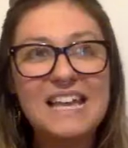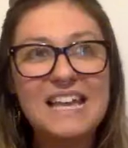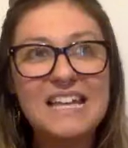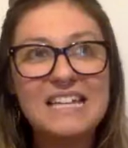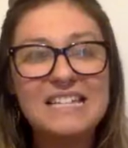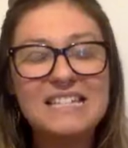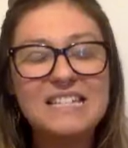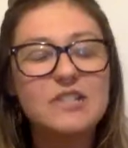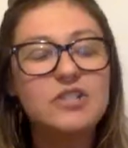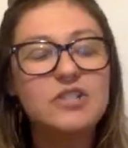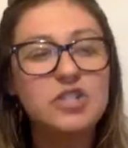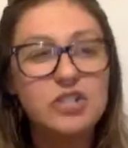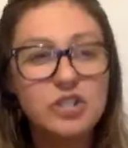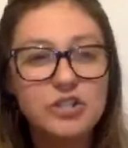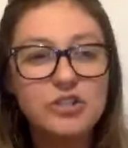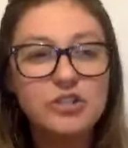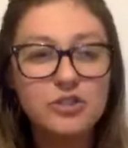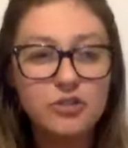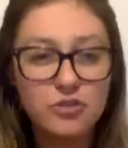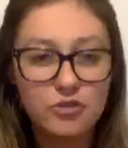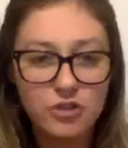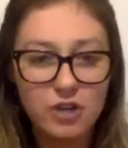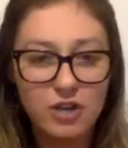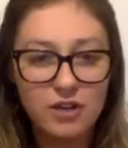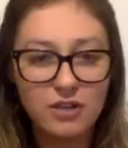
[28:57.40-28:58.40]
Did you
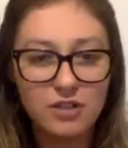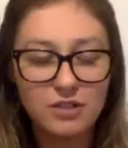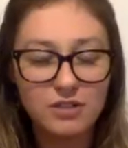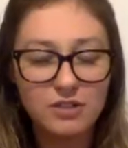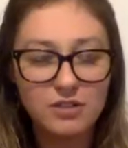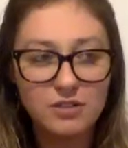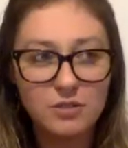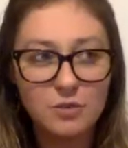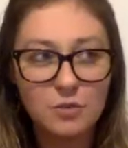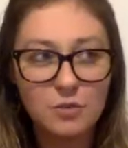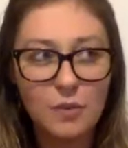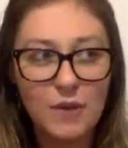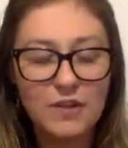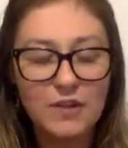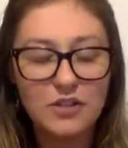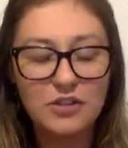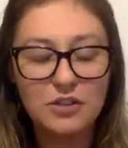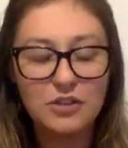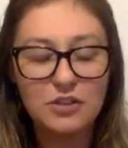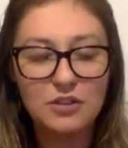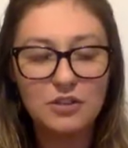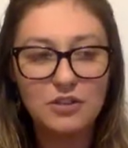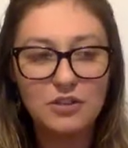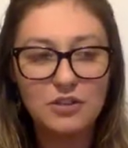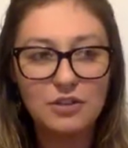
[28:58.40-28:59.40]
struggle when
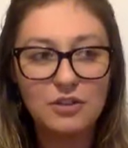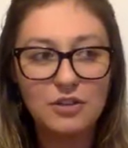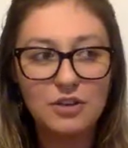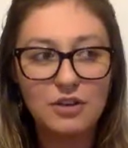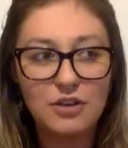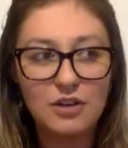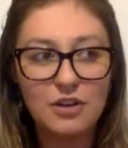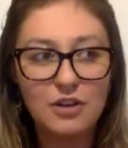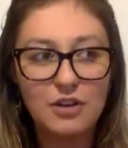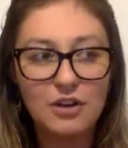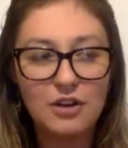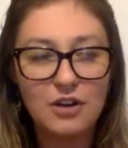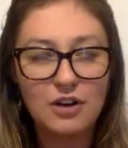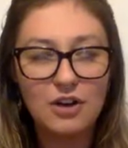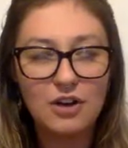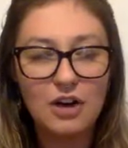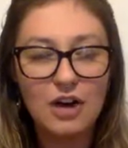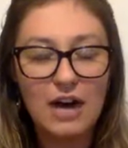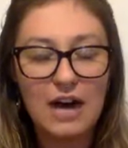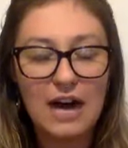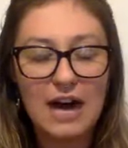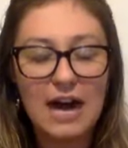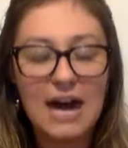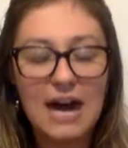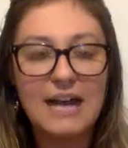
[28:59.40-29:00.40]
you
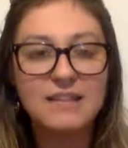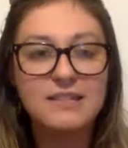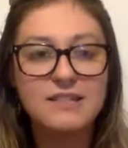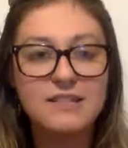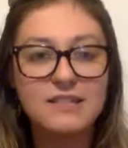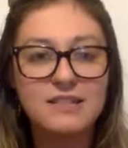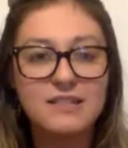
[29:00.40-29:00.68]
had to